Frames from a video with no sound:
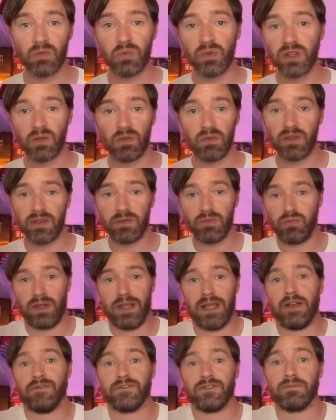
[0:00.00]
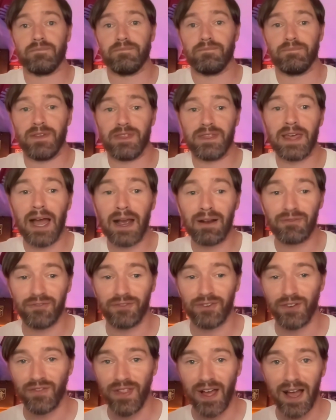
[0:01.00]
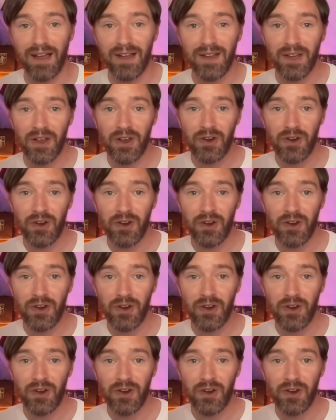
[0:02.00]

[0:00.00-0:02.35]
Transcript: We have to be thankful of that,